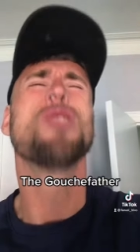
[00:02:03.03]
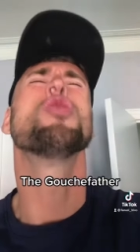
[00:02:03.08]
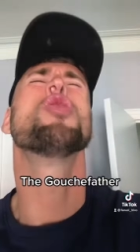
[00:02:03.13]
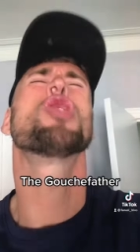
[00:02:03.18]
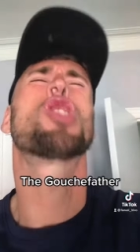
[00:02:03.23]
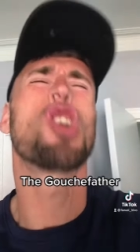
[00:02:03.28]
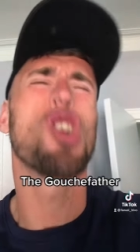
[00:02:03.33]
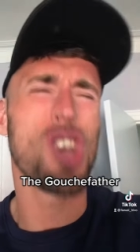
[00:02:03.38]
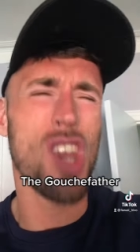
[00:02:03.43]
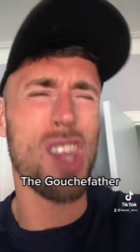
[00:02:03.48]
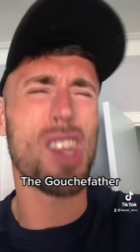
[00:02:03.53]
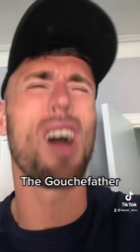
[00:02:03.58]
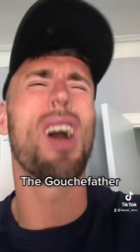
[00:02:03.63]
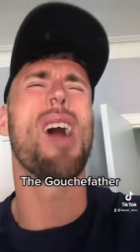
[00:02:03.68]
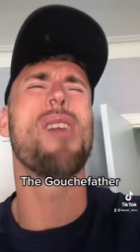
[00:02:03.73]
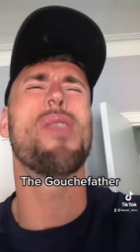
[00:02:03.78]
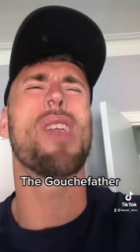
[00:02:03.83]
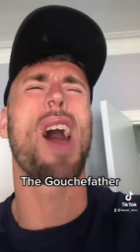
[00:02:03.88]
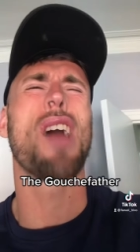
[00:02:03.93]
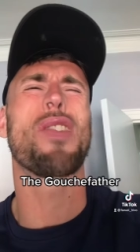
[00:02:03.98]
You couldn't
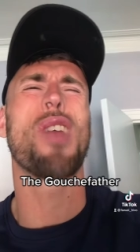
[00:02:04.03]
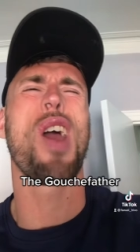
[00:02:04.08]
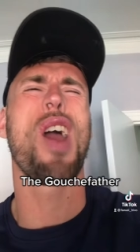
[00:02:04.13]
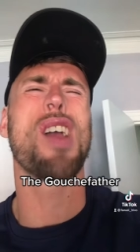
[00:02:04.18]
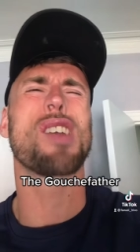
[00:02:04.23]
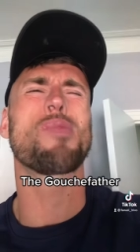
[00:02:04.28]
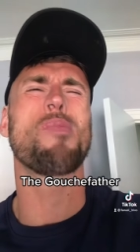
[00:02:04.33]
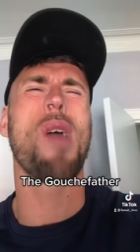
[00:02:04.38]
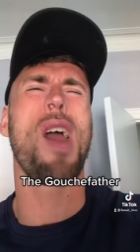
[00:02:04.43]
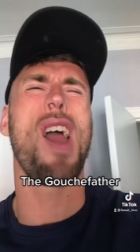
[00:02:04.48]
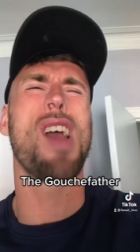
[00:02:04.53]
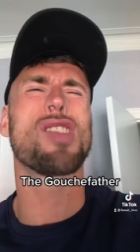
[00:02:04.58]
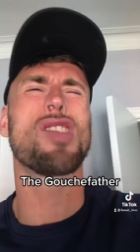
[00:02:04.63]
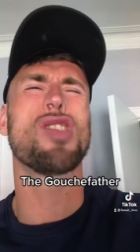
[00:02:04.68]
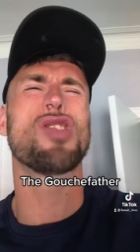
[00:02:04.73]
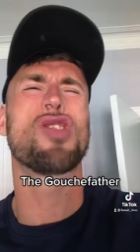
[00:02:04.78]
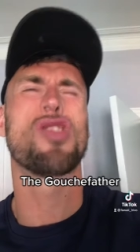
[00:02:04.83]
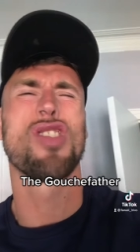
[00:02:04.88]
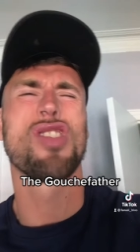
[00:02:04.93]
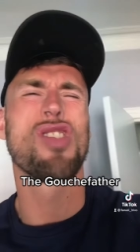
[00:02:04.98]
deliver a text
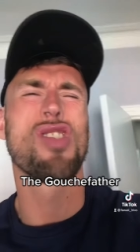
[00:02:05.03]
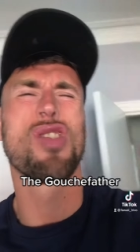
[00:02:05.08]
message.